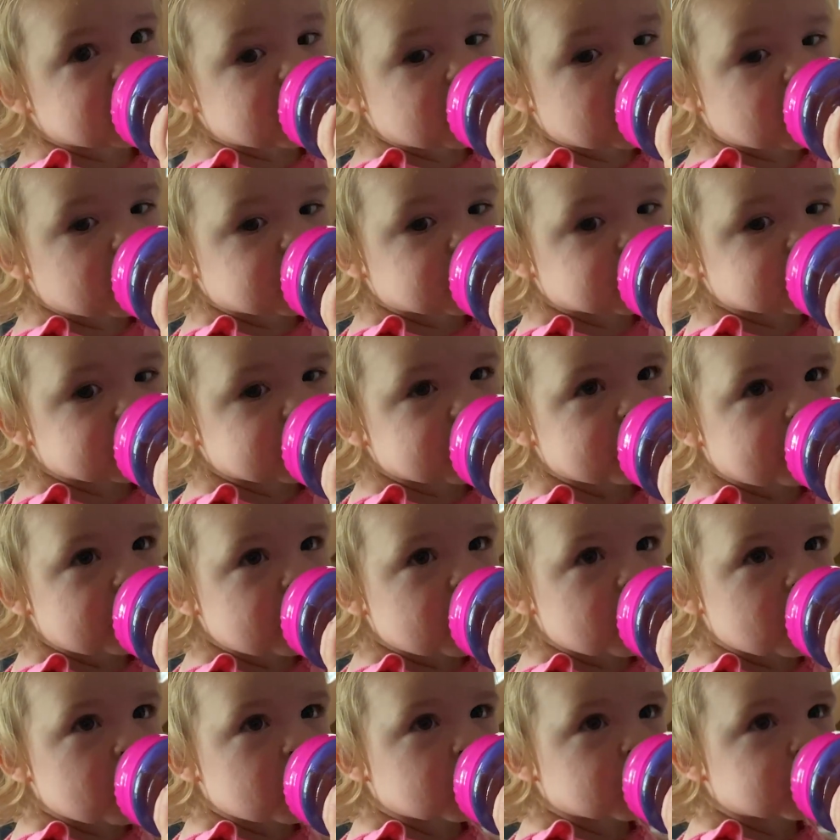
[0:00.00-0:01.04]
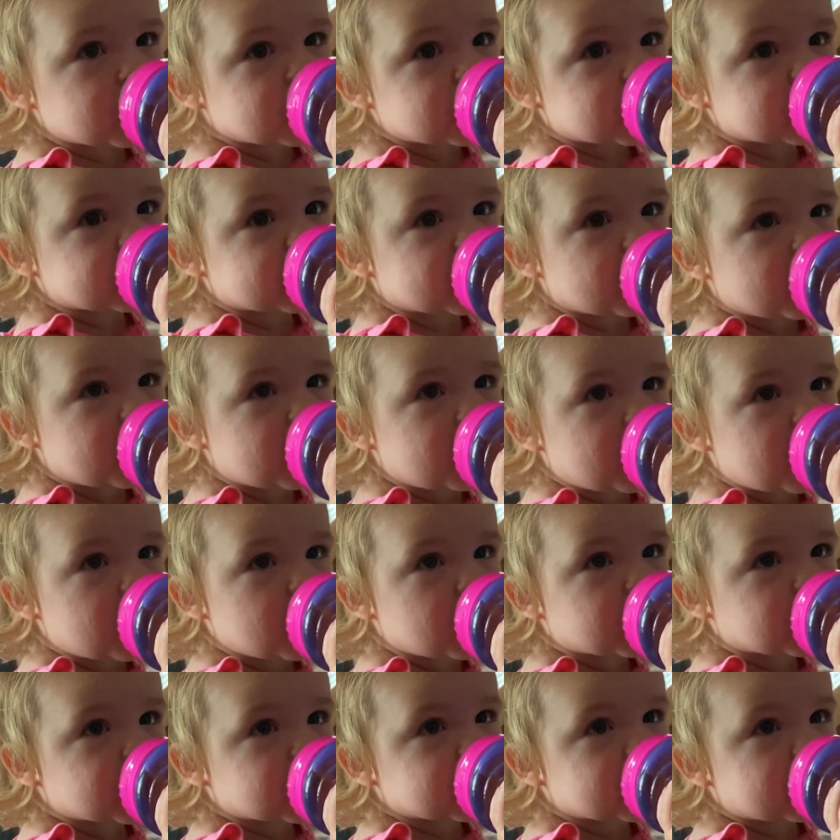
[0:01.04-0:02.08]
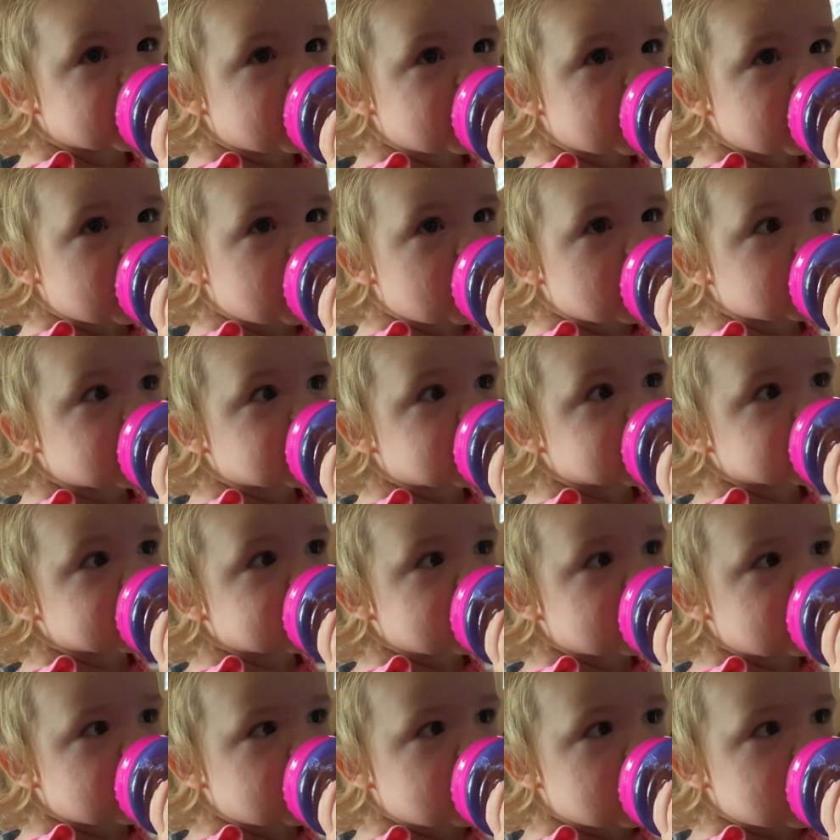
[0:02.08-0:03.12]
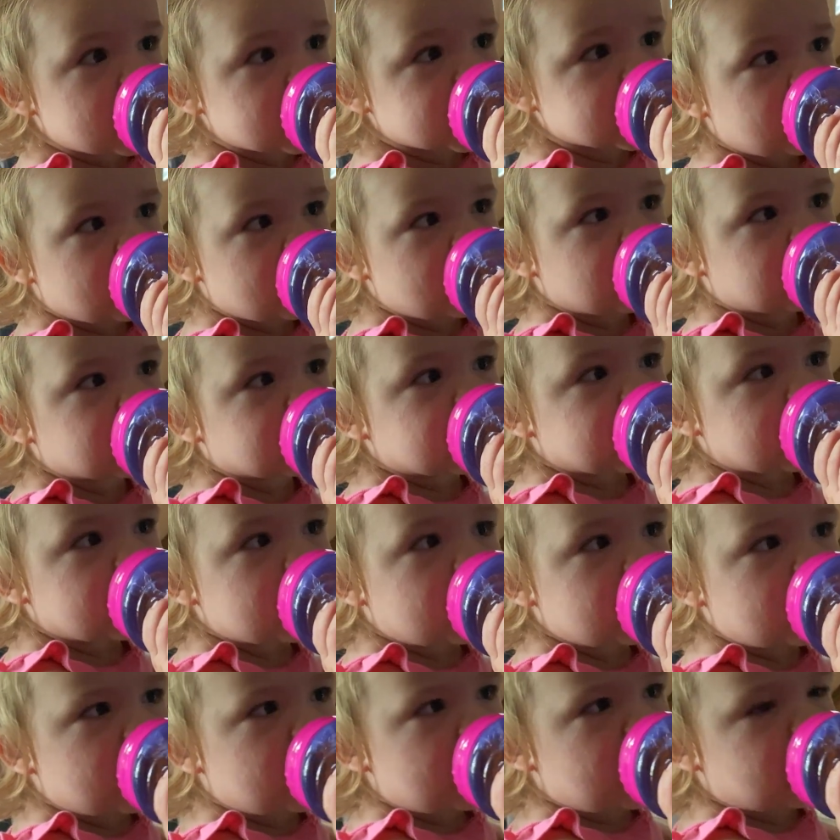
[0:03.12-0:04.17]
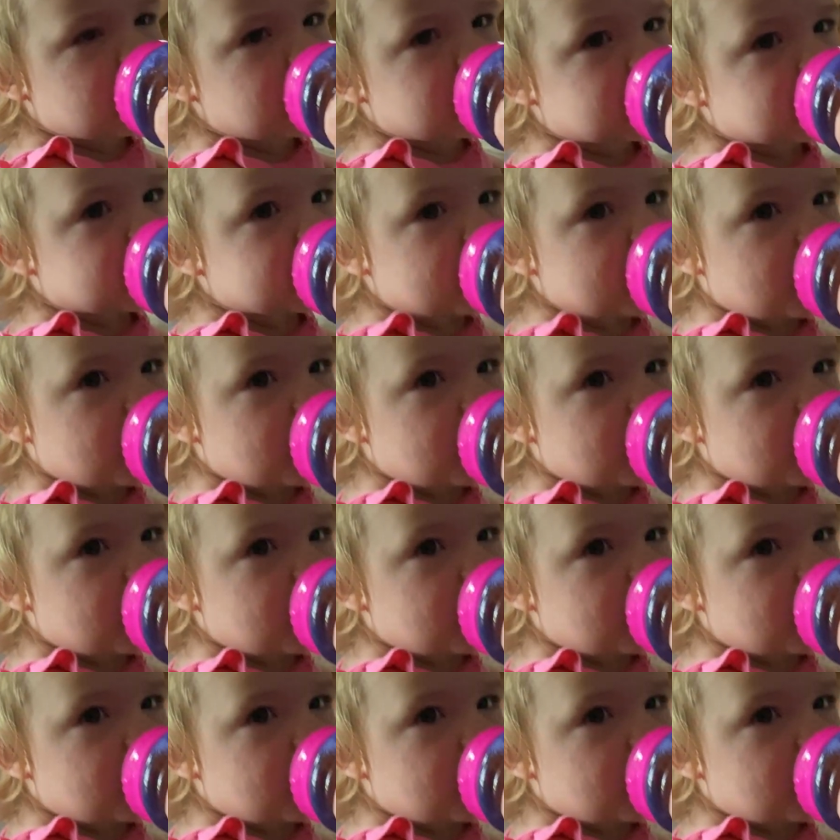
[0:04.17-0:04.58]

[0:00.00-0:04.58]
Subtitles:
Guys, don't forget to like, share, and subscribe. Bug Out with Byron out.